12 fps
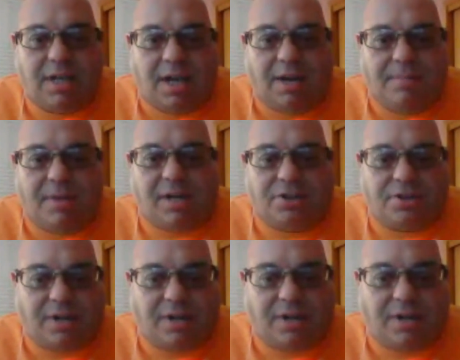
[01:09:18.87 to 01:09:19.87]
making sure
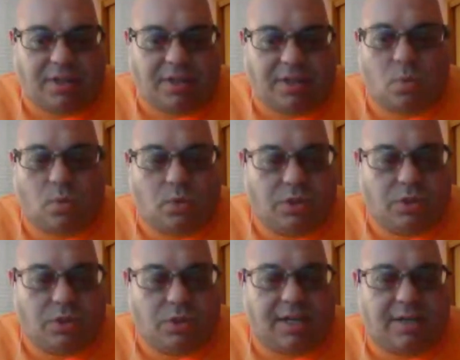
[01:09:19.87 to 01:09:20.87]
everything was
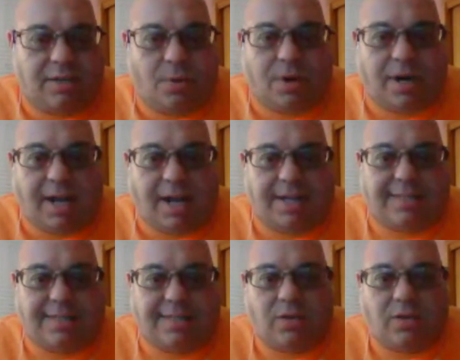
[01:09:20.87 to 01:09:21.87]
organized and
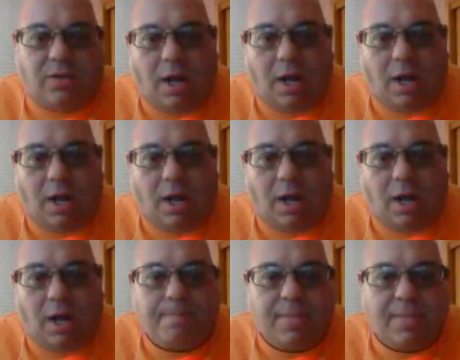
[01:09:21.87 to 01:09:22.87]
did well.
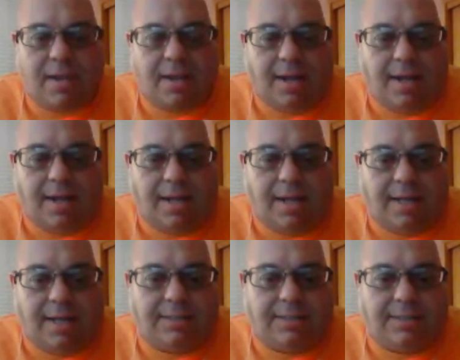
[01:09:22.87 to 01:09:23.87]
I
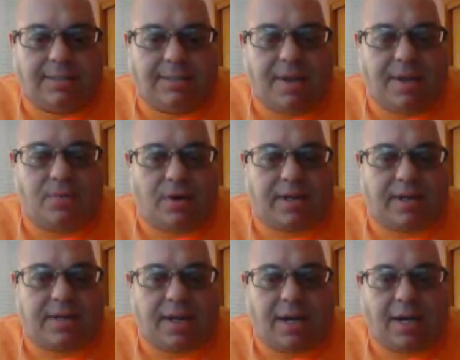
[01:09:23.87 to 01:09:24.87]
met Rick
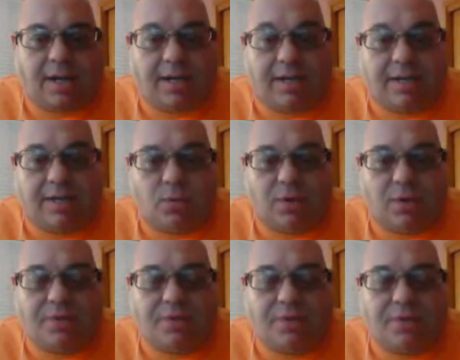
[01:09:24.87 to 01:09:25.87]
when he was
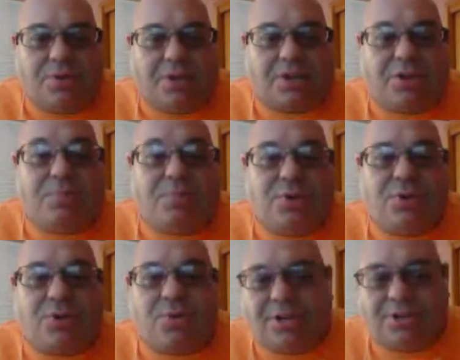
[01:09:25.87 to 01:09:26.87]
doing a computer radio
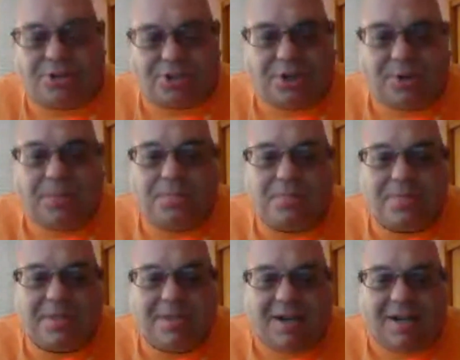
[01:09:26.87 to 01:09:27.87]
show,
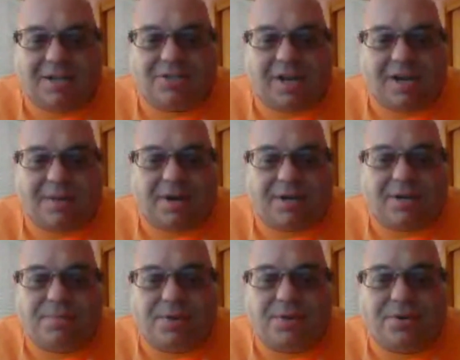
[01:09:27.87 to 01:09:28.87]
talking about
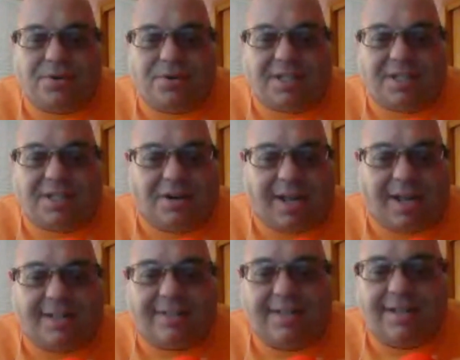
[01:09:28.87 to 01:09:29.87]
computers and the internet
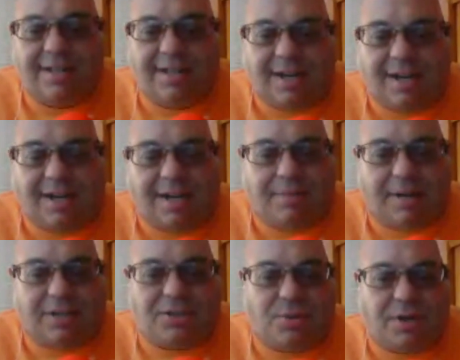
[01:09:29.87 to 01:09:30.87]

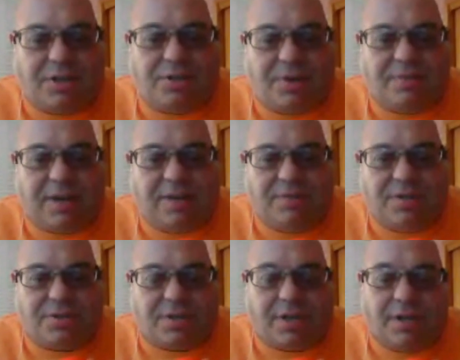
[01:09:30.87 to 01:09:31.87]
5 years ago.
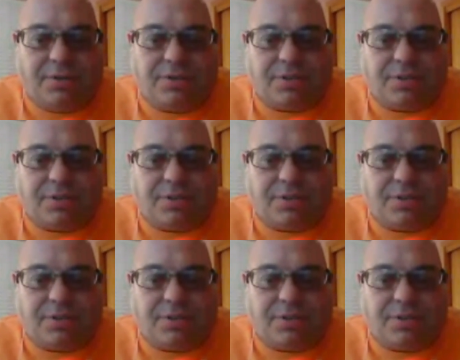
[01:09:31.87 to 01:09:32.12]
So